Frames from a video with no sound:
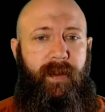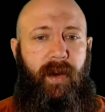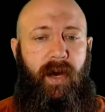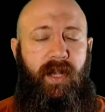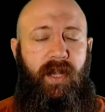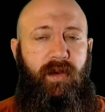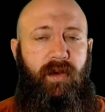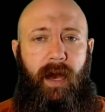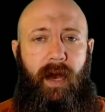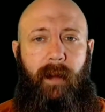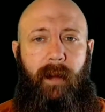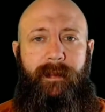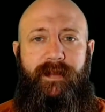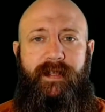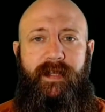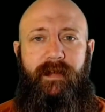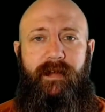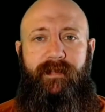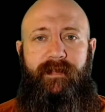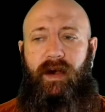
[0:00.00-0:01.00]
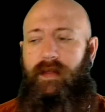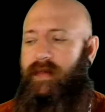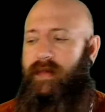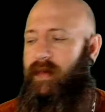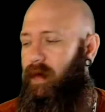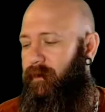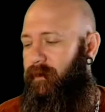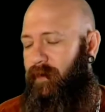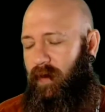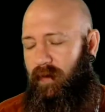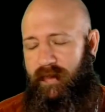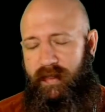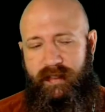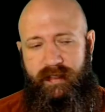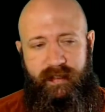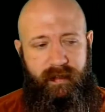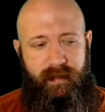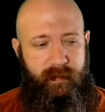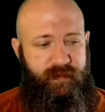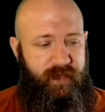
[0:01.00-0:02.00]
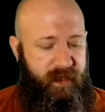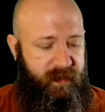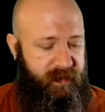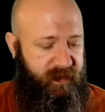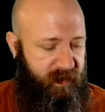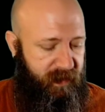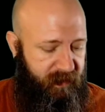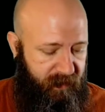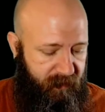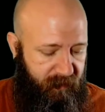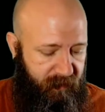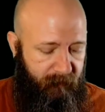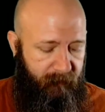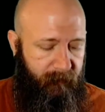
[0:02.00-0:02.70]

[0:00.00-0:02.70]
opposite of all these subjects, and